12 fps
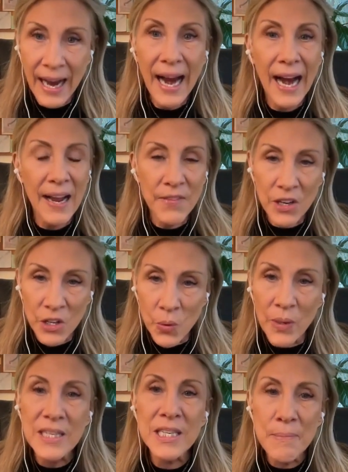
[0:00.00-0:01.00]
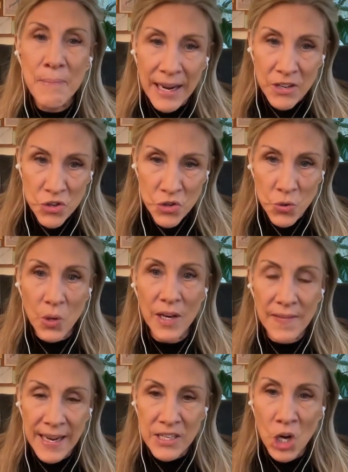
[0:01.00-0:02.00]
And they're going to make sure
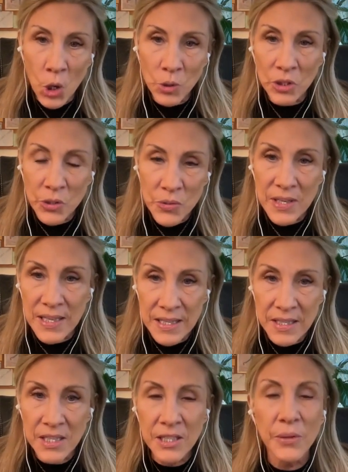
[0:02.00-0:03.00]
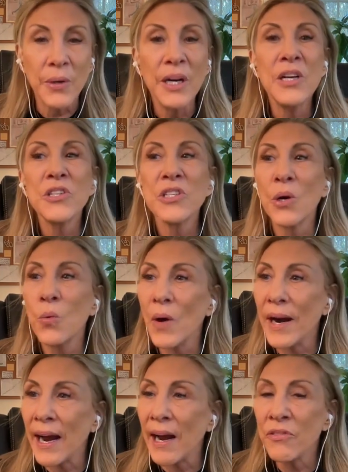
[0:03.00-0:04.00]
they don't lose this too. So
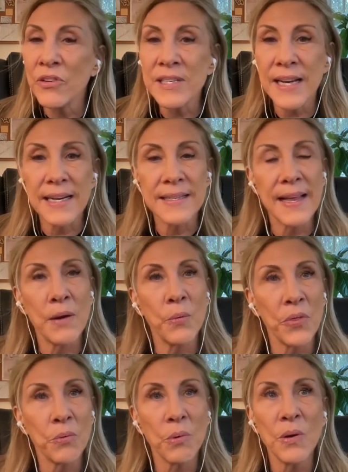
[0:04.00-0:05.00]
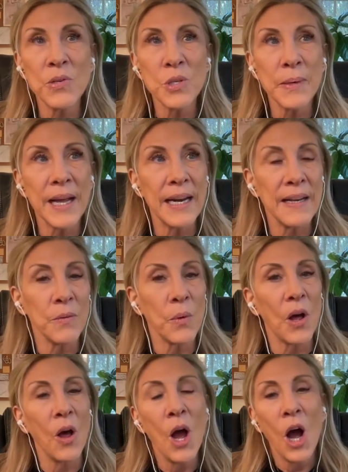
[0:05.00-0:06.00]
whatever it takes, they will throw spaghetti at the
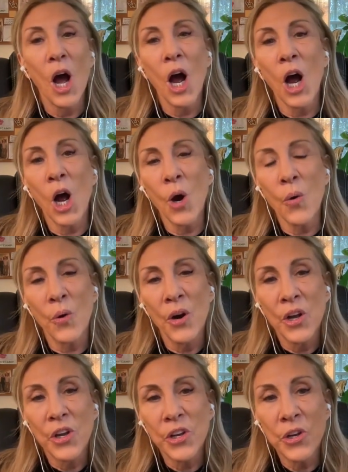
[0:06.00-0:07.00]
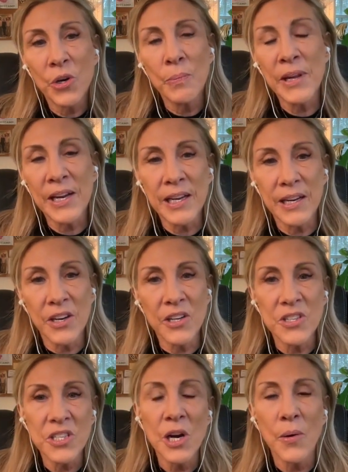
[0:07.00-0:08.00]
wall. Oh, you're
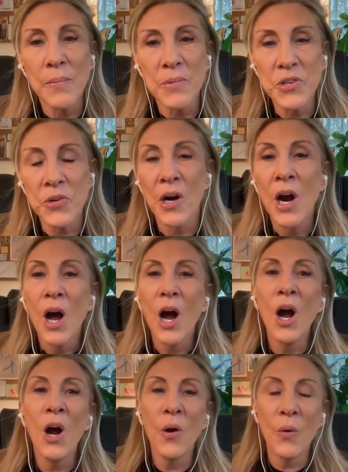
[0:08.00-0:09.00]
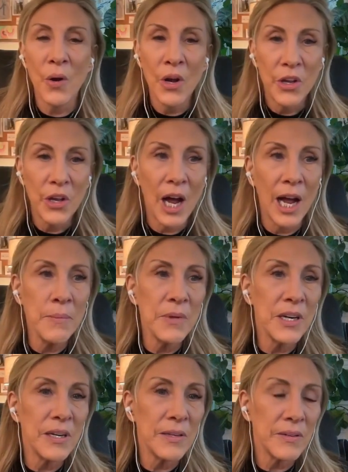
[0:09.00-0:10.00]
so immature. Oh, I'm going
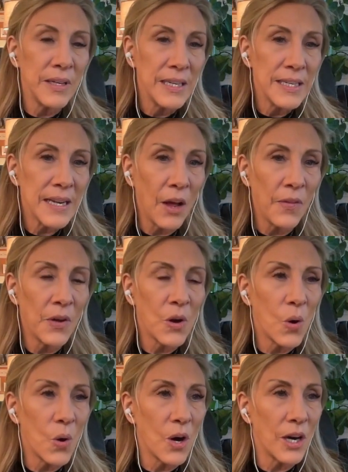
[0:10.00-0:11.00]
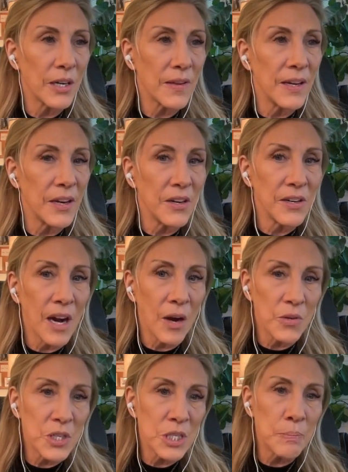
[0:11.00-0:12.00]
to tell the court that you're not
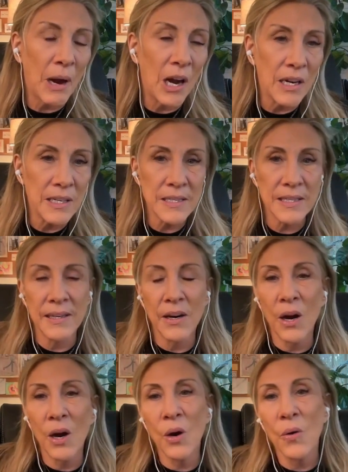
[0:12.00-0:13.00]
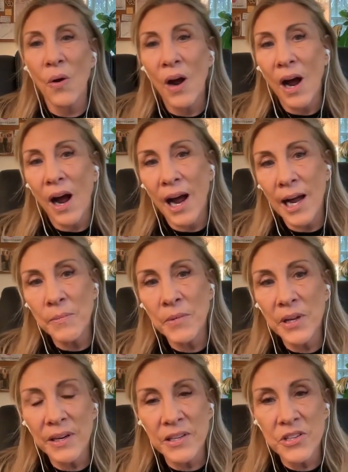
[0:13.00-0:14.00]
responding. Oh, I'm
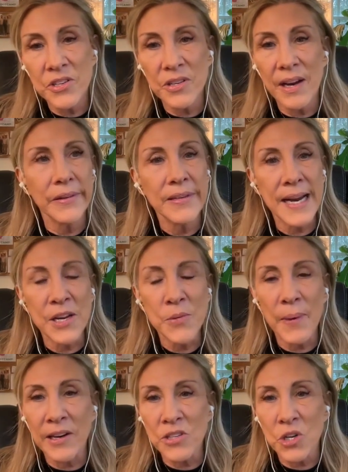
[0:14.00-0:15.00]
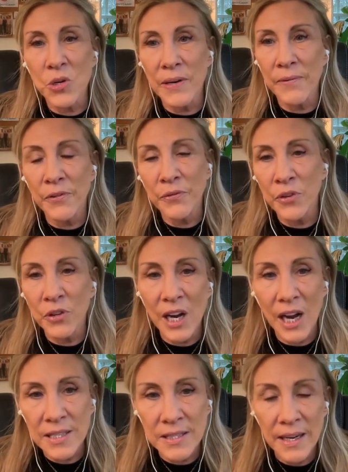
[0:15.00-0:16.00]
going to take you back to court for full
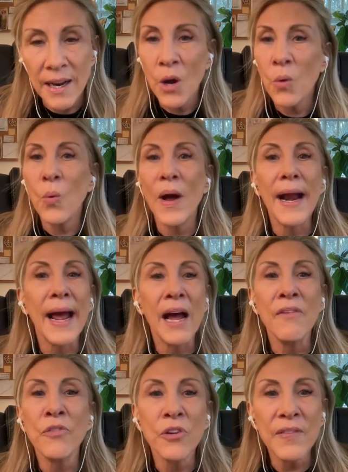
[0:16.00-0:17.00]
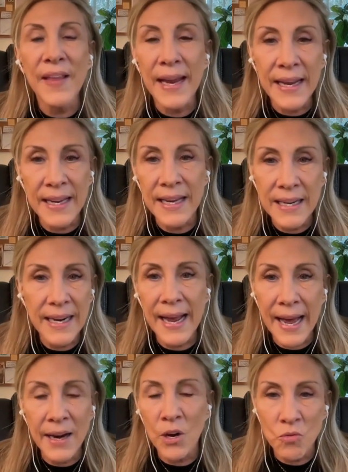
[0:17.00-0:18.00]
custody. Whatever they can
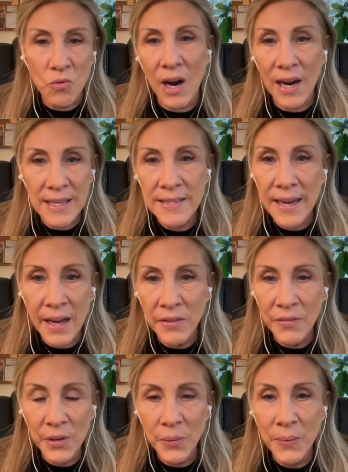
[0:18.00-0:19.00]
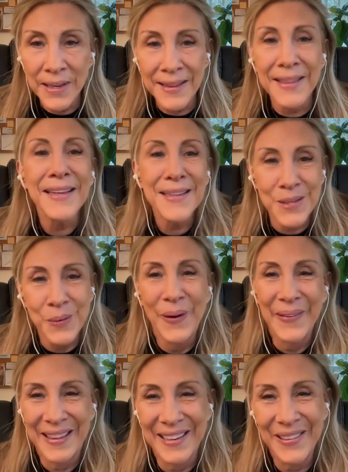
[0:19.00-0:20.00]
get a rise out of you with is
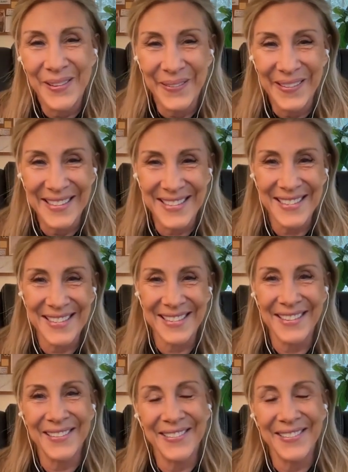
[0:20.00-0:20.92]
what they're going to do.